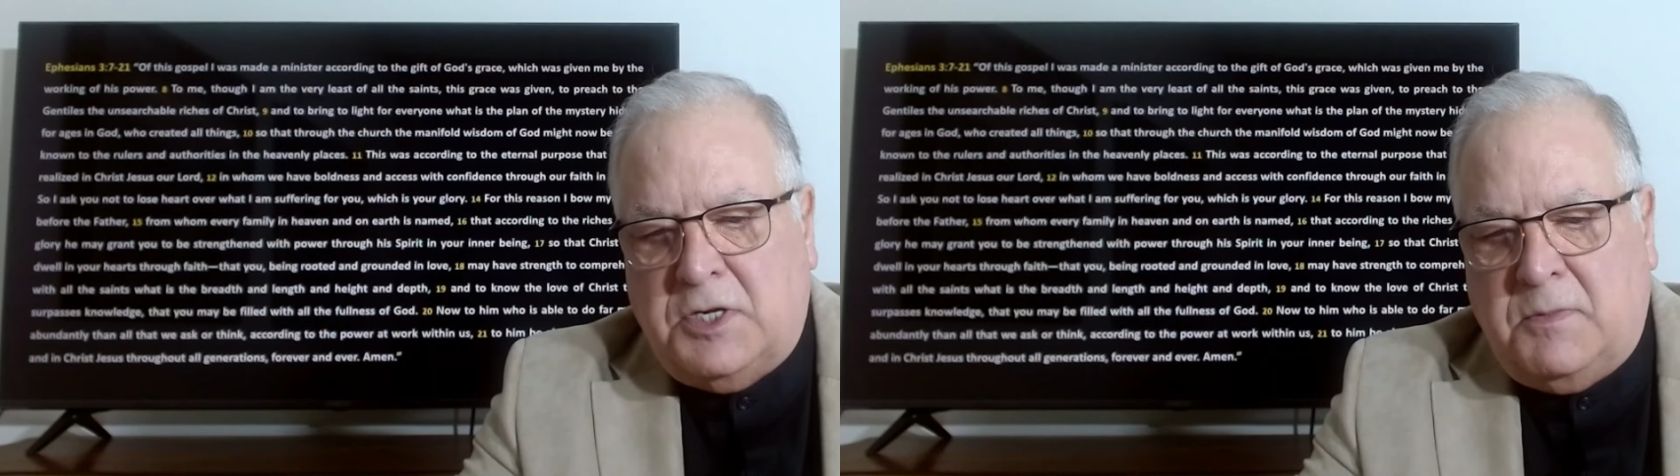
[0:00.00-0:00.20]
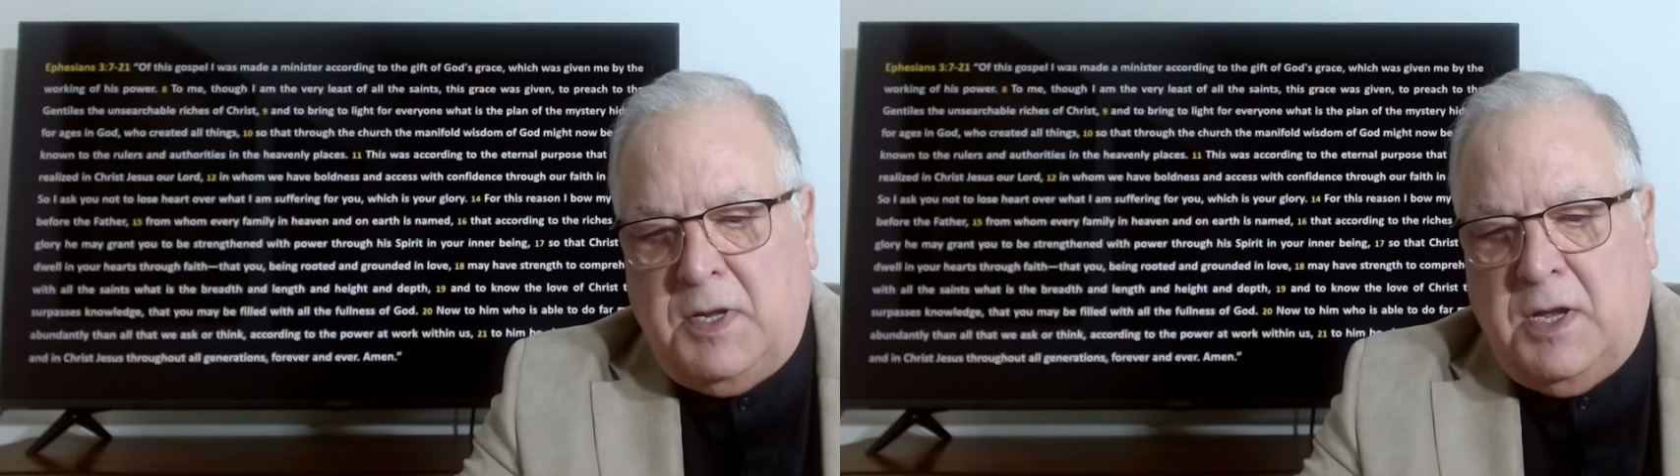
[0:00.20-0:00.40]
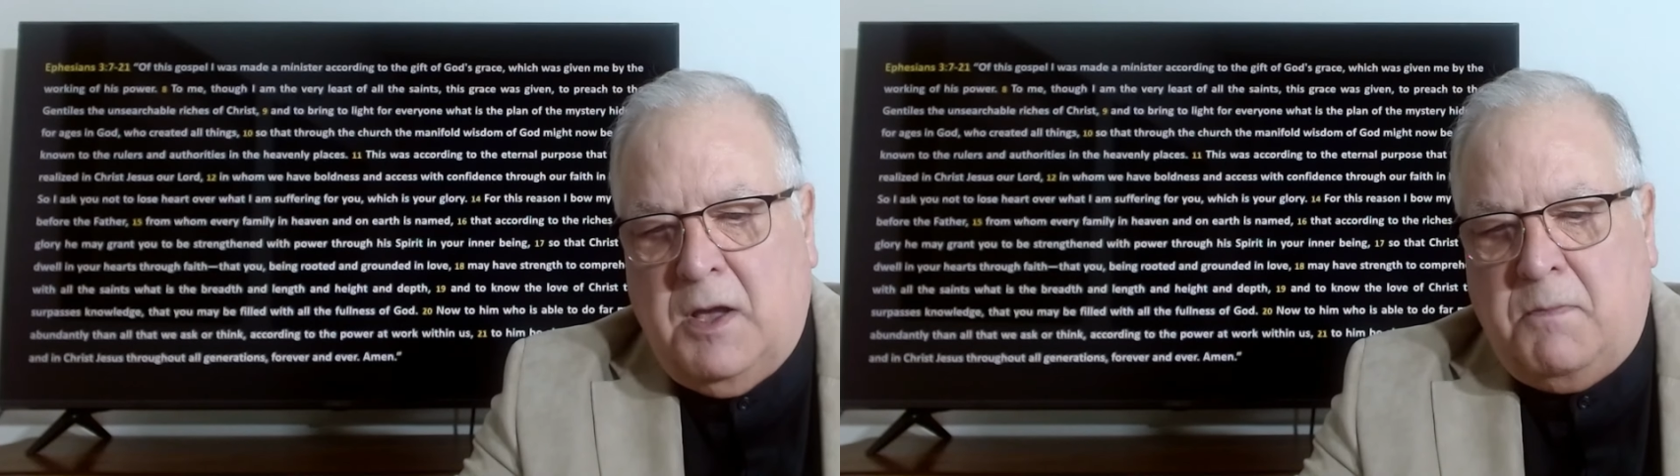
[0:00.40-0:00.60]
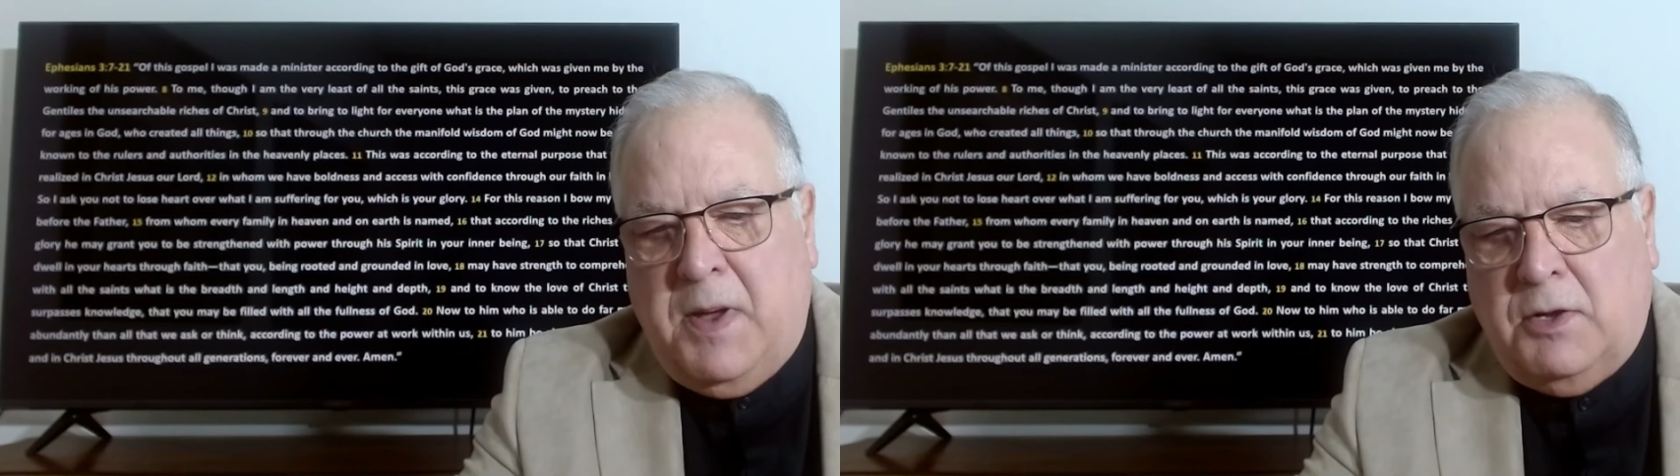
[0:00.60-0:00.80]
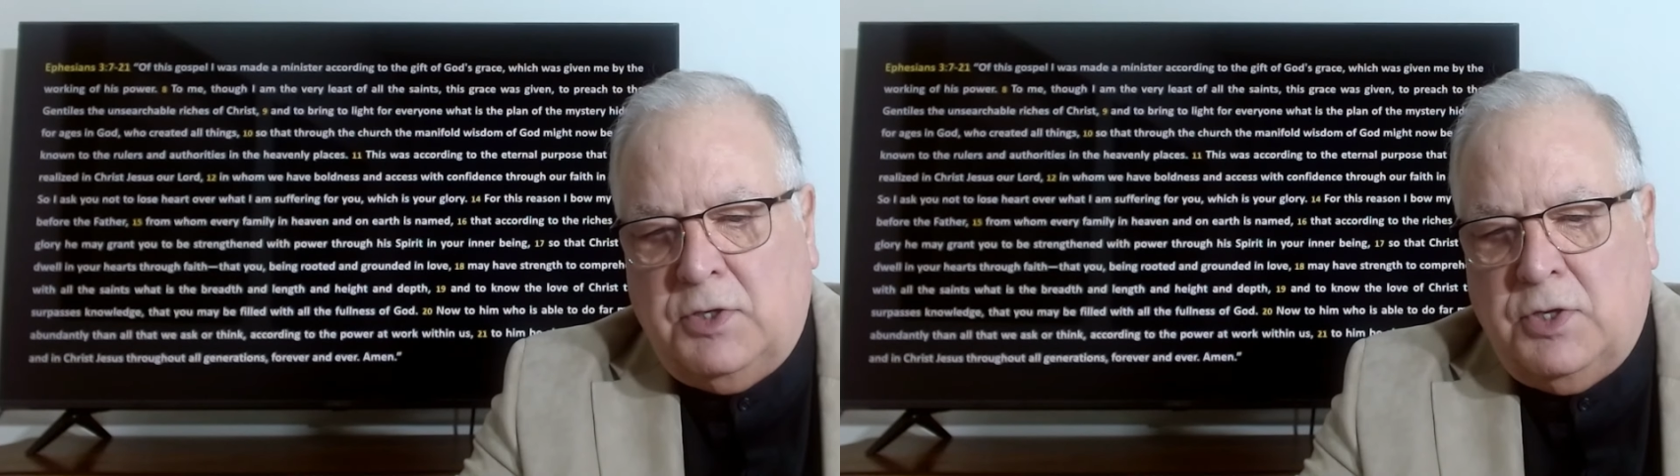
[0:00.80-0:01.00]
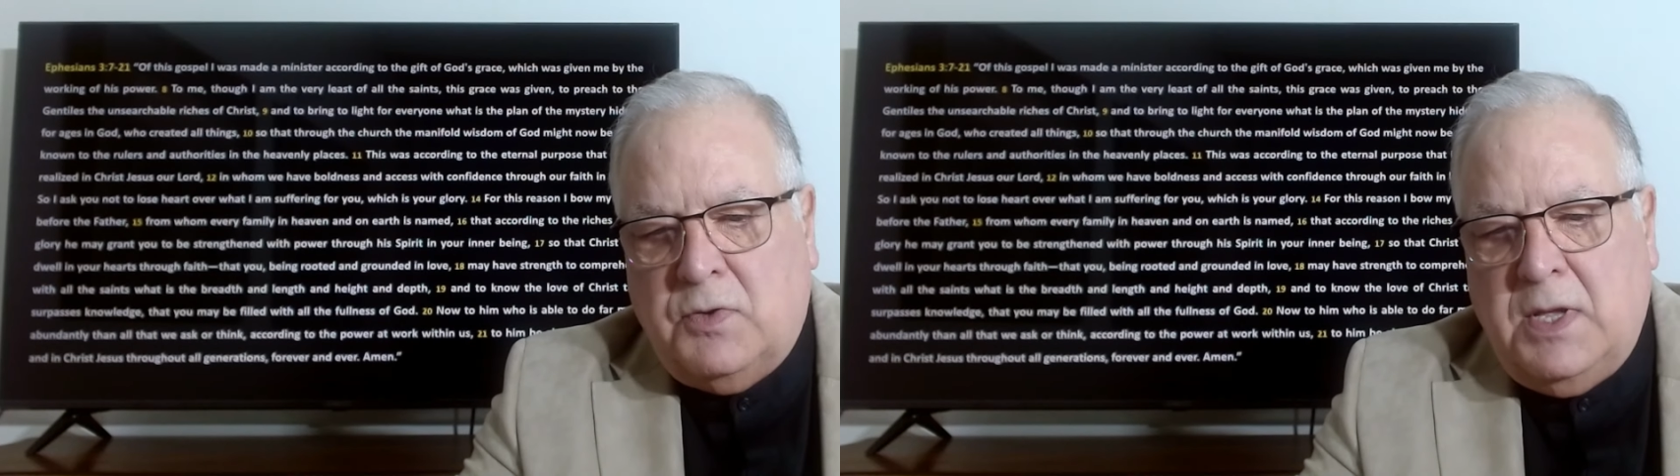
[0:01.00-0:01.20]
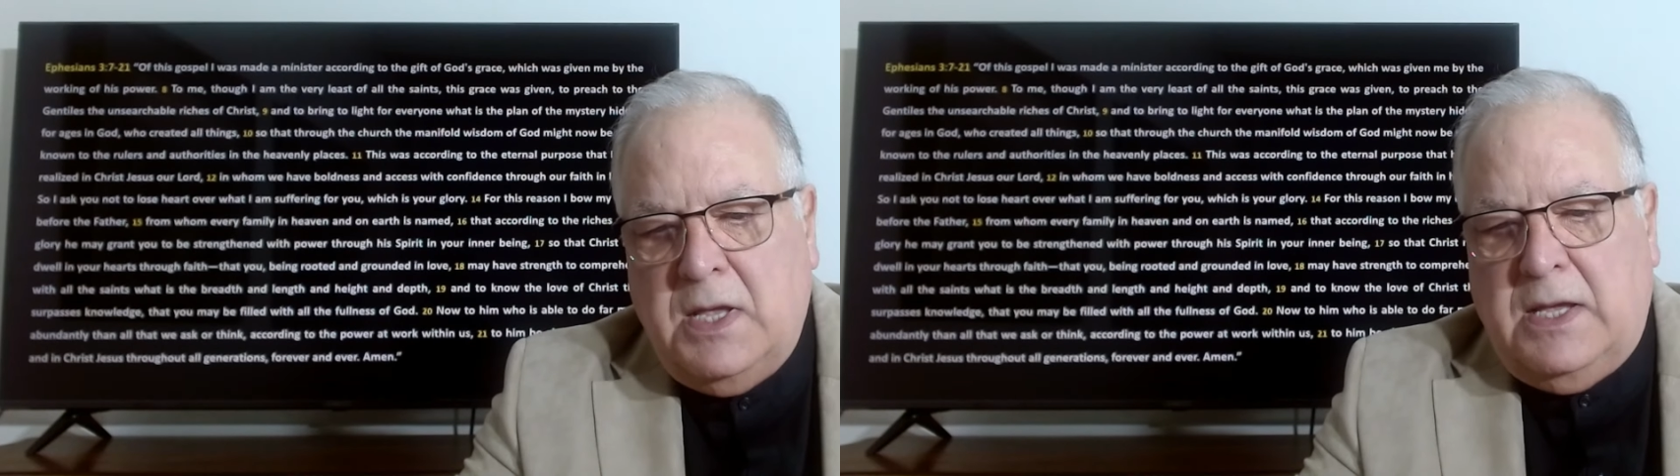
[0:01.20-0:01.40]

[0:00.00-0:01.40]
to me about you,